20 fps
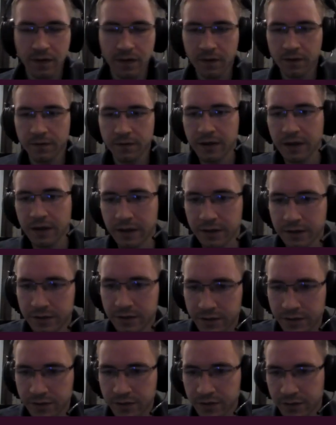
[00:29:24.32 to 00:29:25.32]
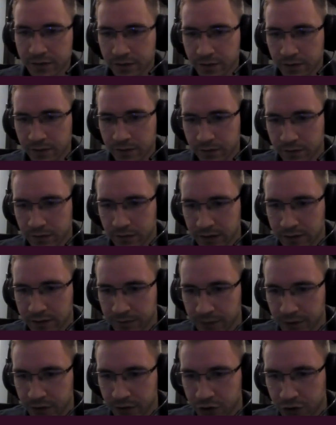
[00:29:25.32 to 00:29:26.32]
Okay, so let
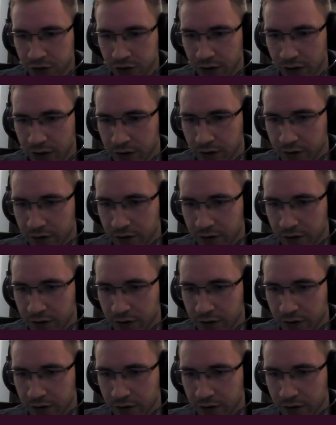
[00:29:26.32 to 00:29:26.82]
me check.